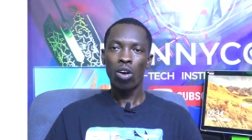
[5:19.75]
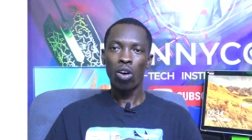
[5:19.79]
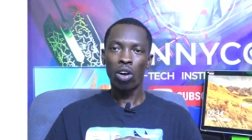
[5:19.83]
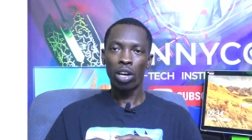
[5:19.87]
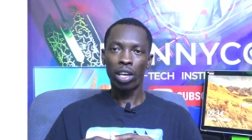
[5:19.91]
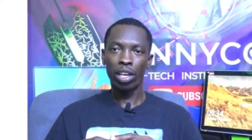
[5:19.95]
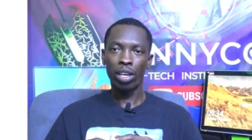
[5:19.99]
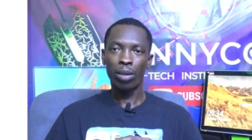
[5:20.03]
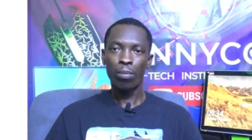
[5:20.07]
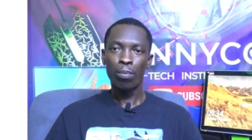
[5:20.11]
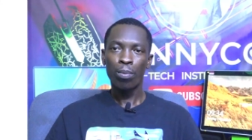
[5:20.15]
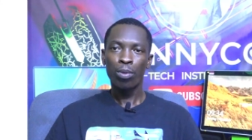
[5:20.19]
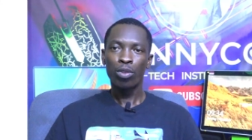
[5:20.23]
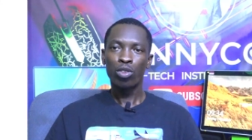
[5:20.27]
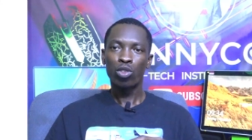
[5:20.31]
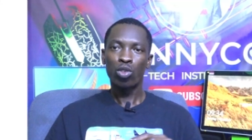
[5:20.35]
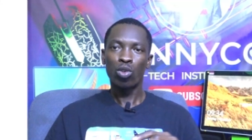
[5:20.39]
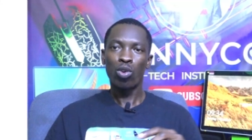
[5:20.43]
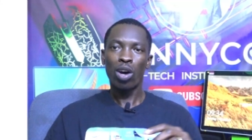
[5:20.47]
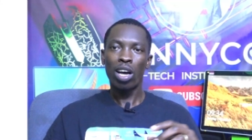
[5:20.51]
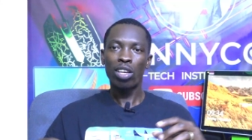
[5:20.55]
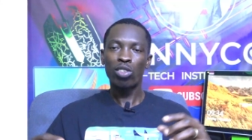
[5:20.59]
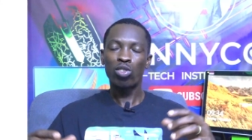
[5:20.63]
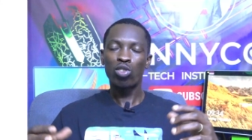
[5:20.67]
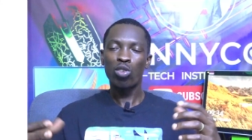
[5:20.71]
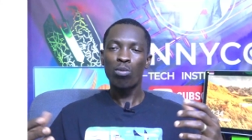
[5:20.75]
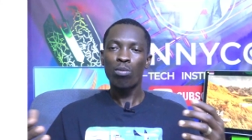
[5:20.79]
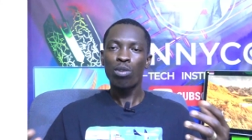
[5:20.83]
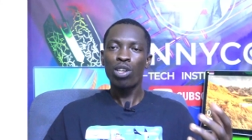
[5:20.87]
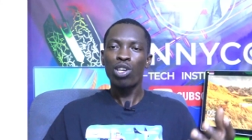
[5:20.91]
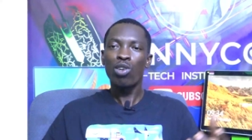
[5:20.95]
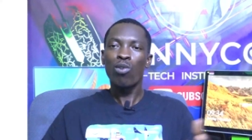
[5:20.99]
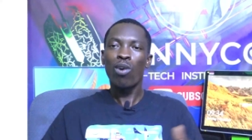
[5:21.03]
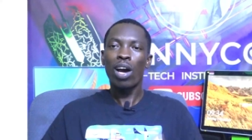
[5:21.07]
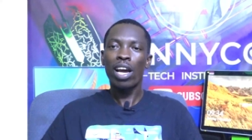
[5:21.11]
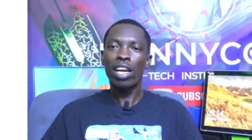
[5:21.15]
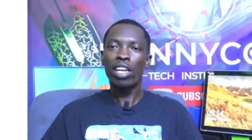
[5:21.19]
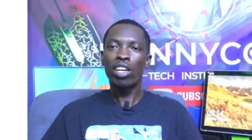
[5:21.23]
Okay, so
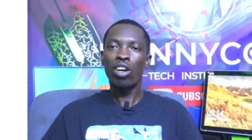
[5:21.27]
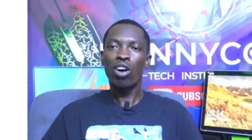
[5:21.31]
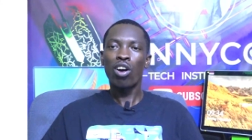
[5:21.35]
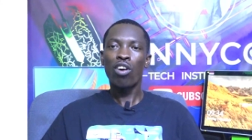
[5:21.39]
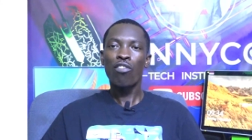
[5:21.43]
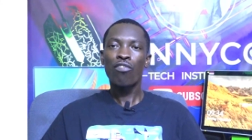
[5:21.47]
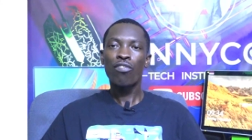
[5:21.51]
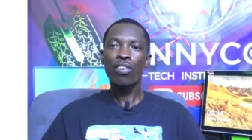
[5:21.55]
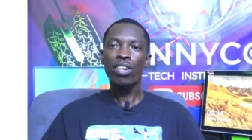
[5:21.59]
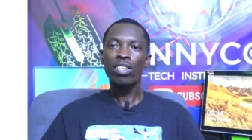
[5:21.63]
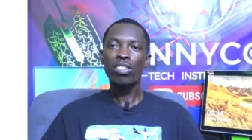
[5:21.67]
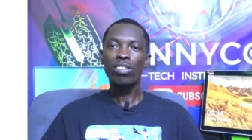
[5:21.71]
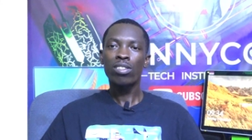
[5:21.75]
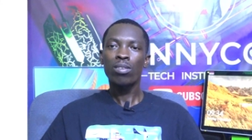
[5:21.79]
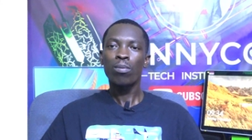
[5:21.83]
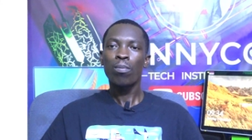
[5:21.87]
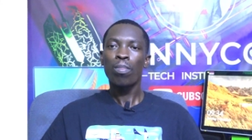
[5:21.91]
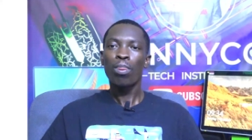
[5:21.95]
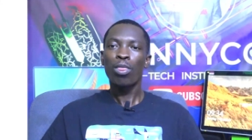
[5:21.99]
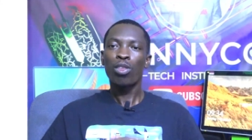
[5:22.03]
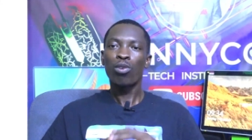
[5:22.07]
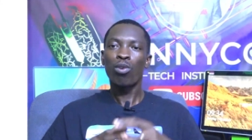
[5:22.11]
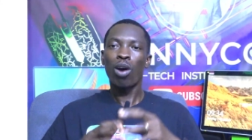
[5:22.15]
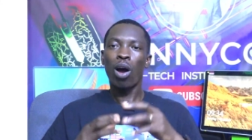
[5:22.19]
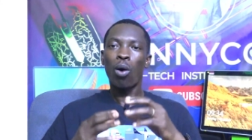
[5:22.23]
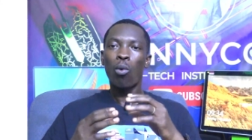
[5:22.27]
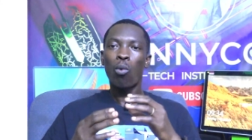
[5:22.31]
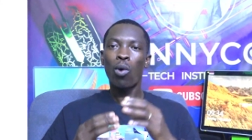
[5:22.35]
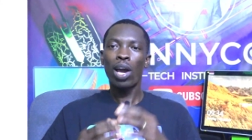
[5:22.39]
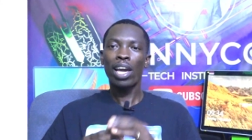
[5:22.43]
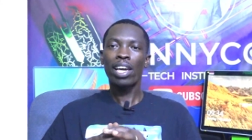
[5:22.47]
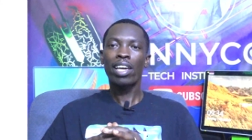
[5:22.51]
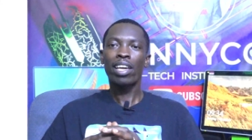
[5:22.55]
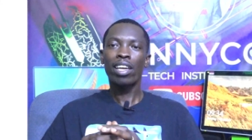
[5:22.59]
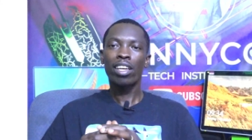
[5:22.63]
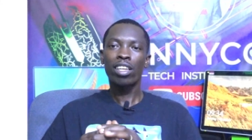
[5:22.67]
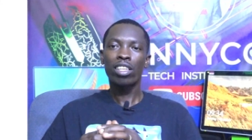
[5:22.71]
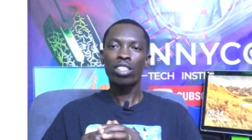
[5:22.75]
assuming you are in the office, you are
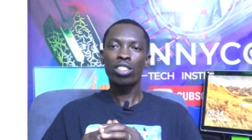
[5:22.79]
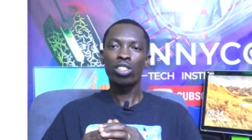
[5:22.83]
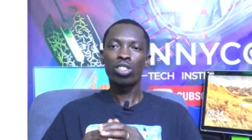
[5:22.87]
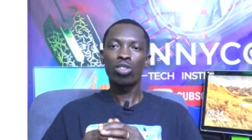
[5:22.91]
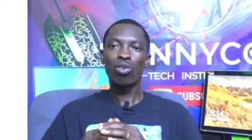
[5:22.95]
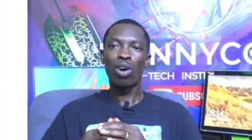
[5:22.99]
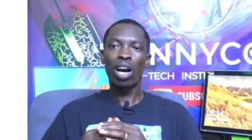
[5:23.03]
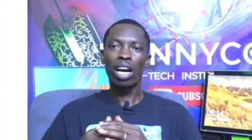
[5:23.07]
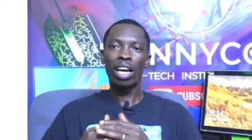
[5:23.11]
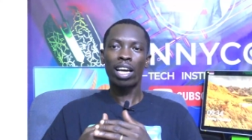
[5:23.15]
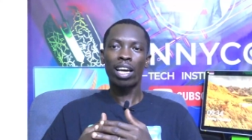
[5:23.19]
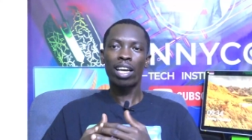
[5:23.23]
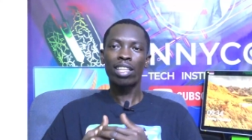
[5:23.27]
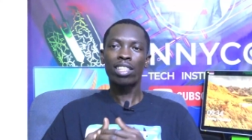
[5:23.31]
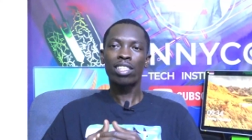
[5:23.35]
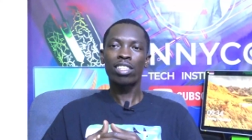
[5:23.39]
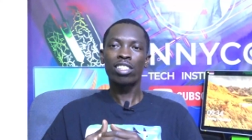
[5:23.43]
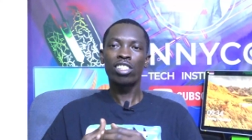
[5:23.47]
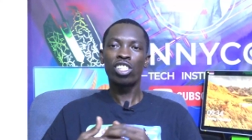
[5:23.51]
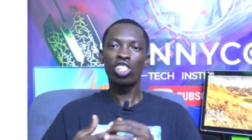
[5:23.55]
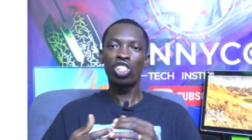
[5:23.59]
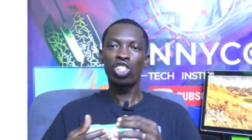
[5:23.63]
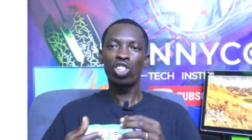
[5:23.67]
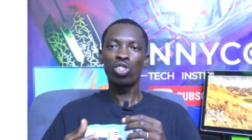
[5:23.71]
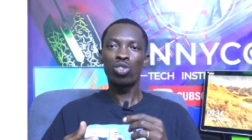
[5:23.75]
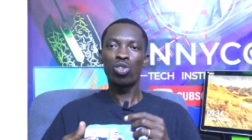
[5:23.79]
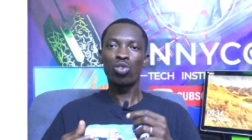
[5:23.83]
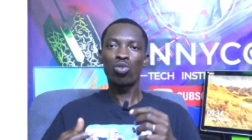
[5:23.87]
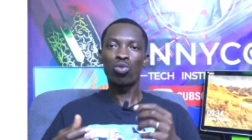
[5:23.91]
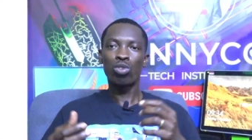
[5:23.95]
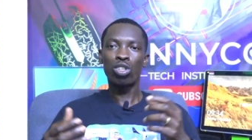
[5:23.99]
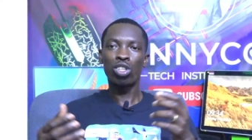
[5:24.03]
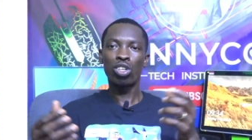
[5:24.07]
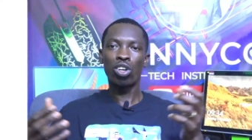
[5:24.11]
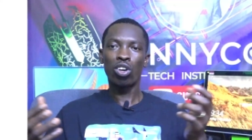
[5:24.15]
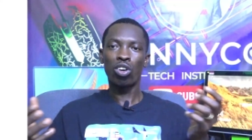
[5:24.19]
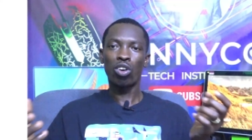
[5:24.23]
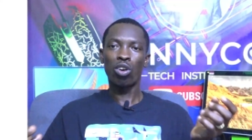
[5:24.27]
working, you are getting issues
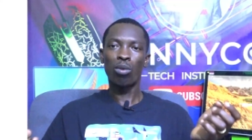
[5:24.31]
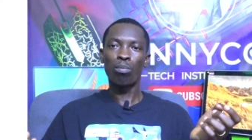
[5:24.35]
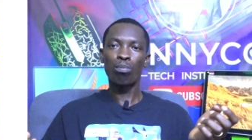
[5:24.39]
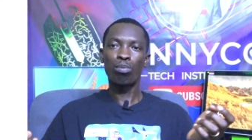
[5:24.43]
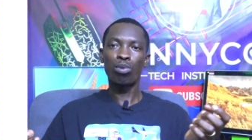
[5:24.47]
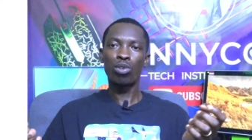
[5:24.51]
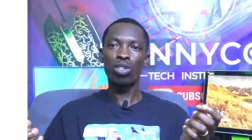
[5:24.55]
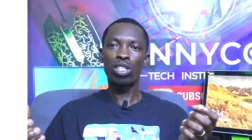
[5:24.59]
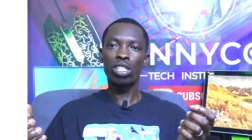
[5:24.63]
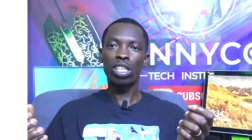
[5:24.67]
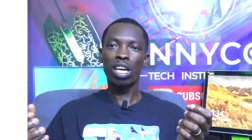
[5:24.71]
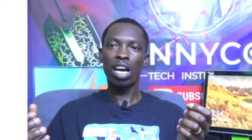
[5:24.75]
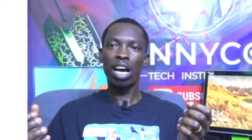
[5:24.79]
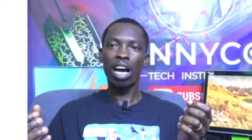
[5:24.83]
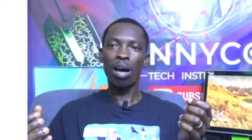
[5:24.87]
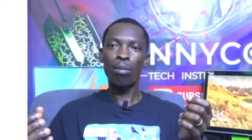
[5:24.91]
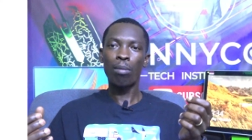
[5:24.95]
with your computer,